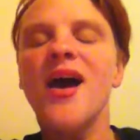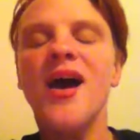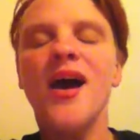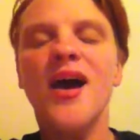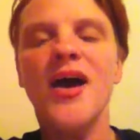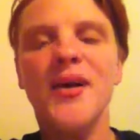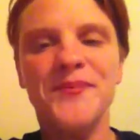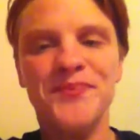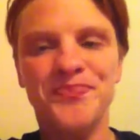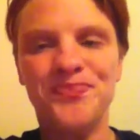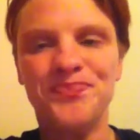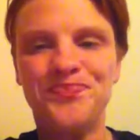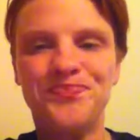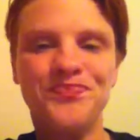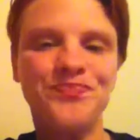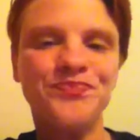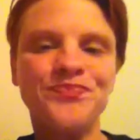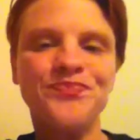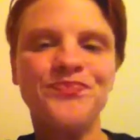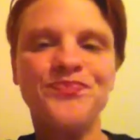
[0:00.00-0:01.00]
Um,
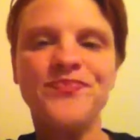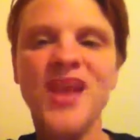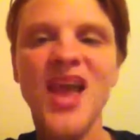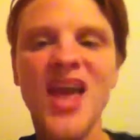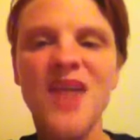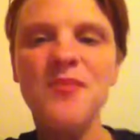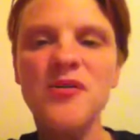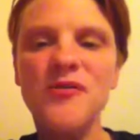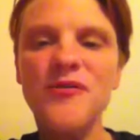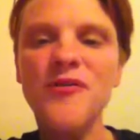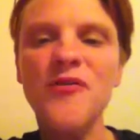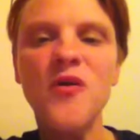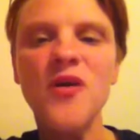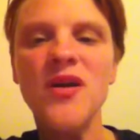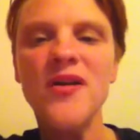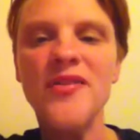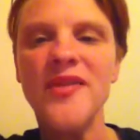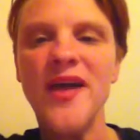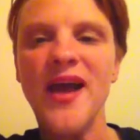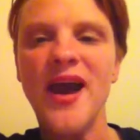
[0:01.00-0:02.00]
and
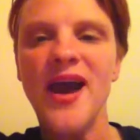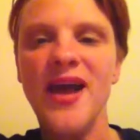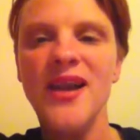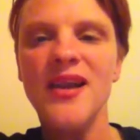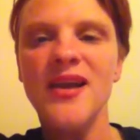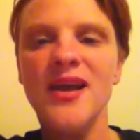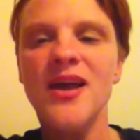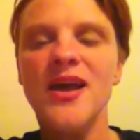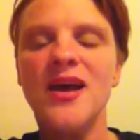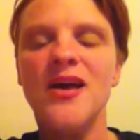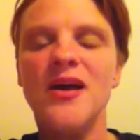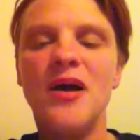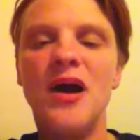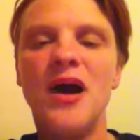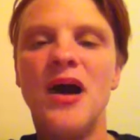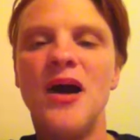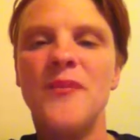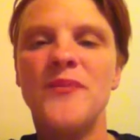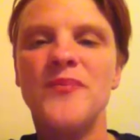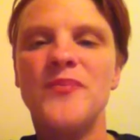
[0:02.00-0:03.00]
before that
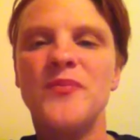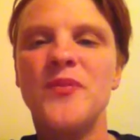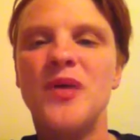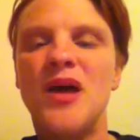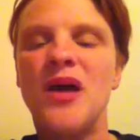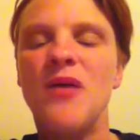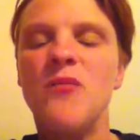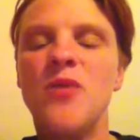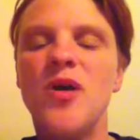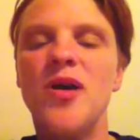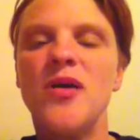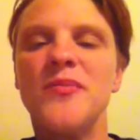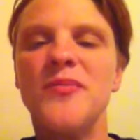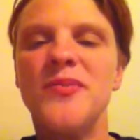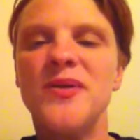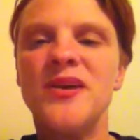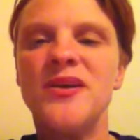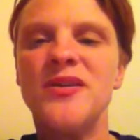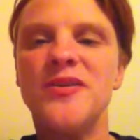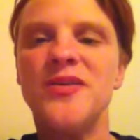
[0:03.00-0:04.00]
um, will
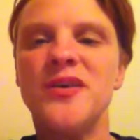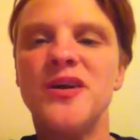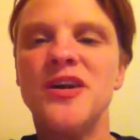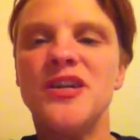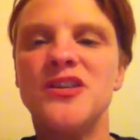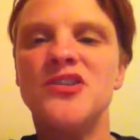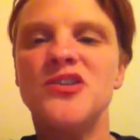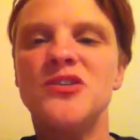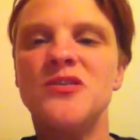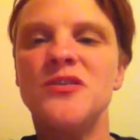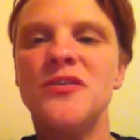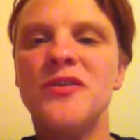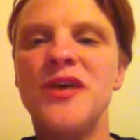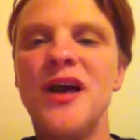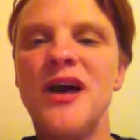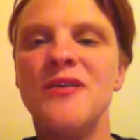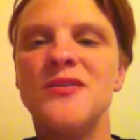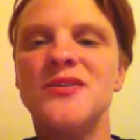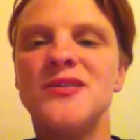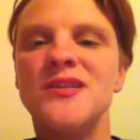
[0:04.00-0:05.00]
be the
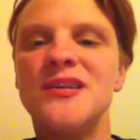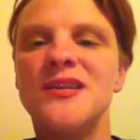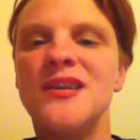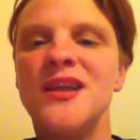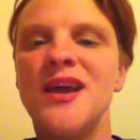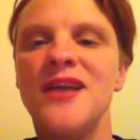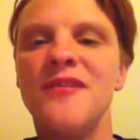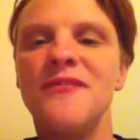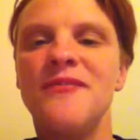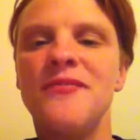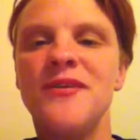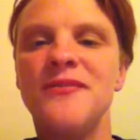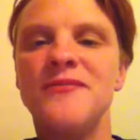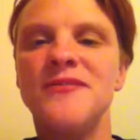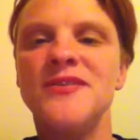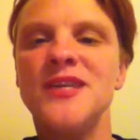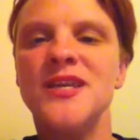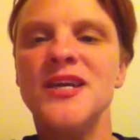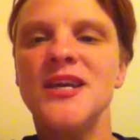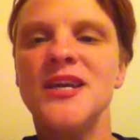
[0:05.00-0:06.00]

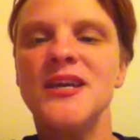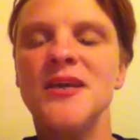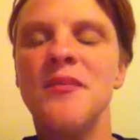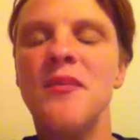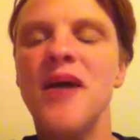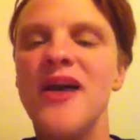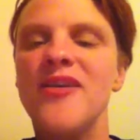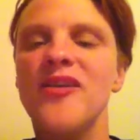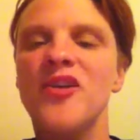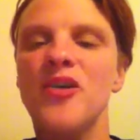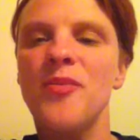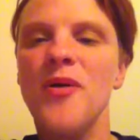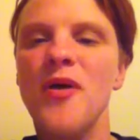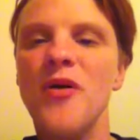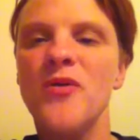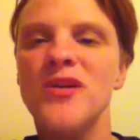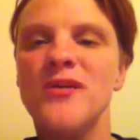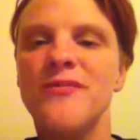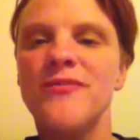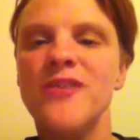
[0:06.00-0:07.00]
2015 My Little
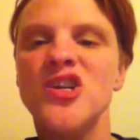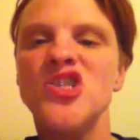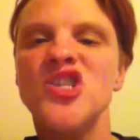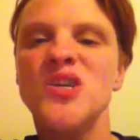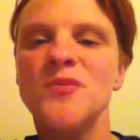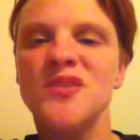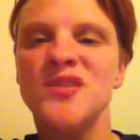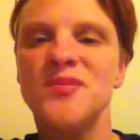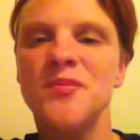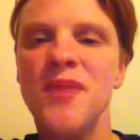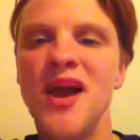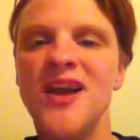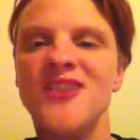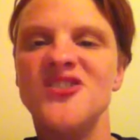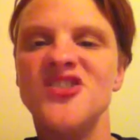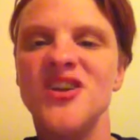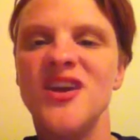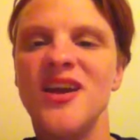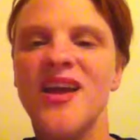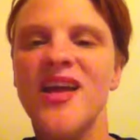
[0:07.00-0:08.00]
Pony: Friendship Is
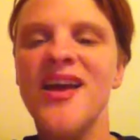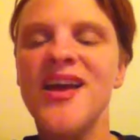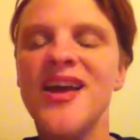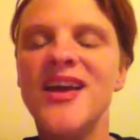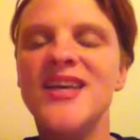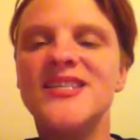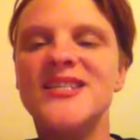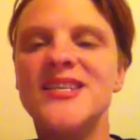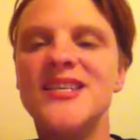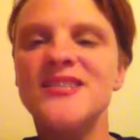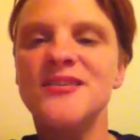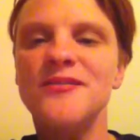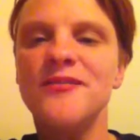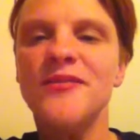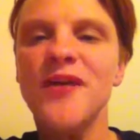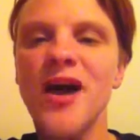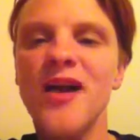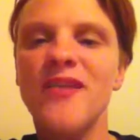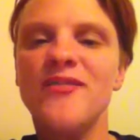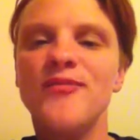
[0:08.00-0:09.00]
Magic season
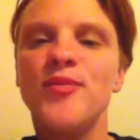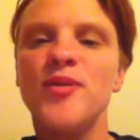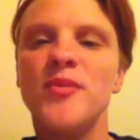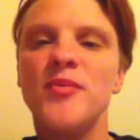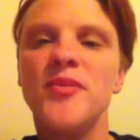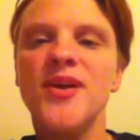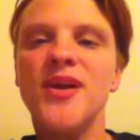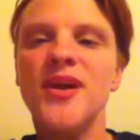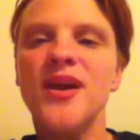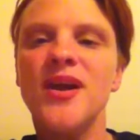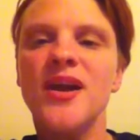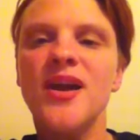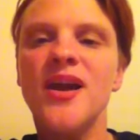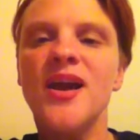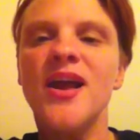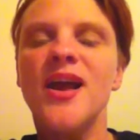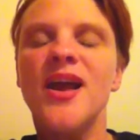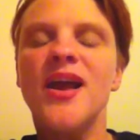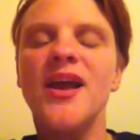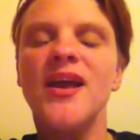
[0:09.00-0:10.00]
five premiere,
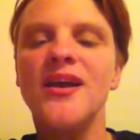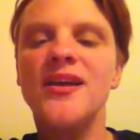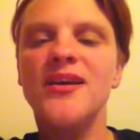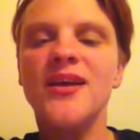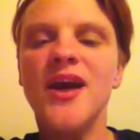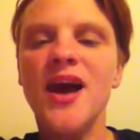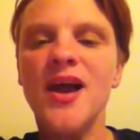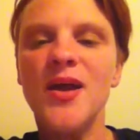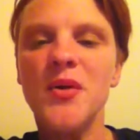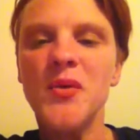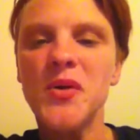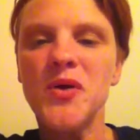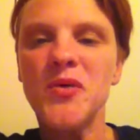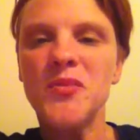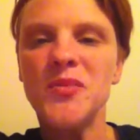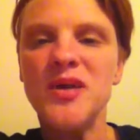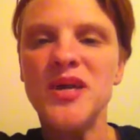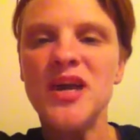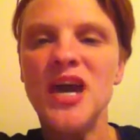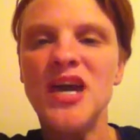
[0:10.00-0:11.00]
and I will
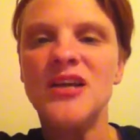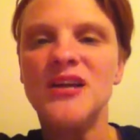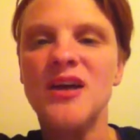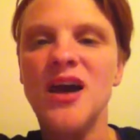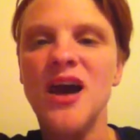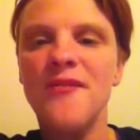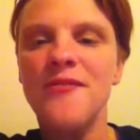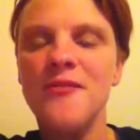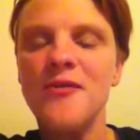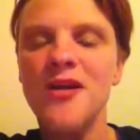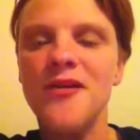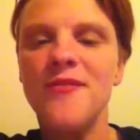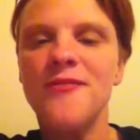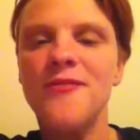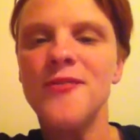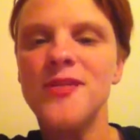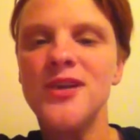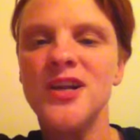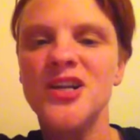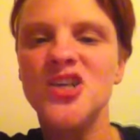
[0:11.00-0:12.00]
be uh, covering
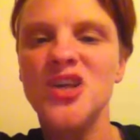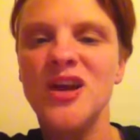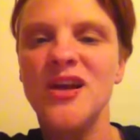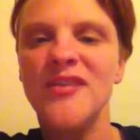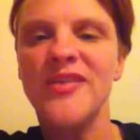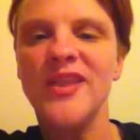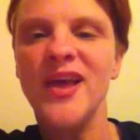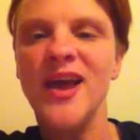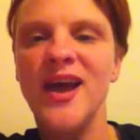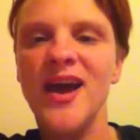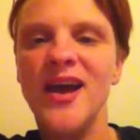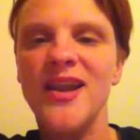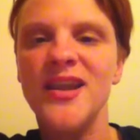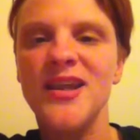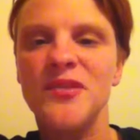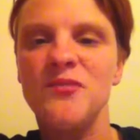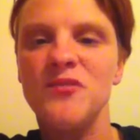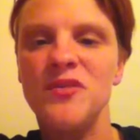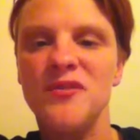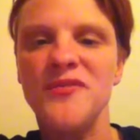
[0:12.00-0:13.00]
footage on that
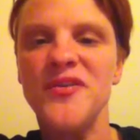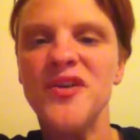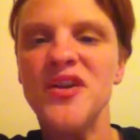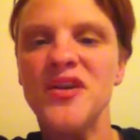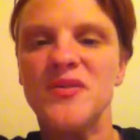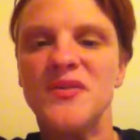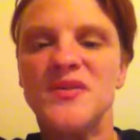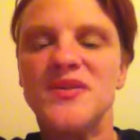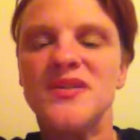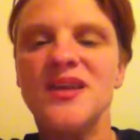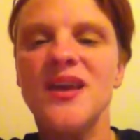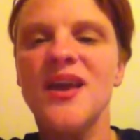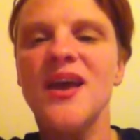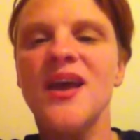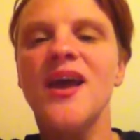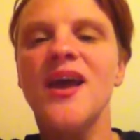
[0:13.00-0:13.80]
in reviews.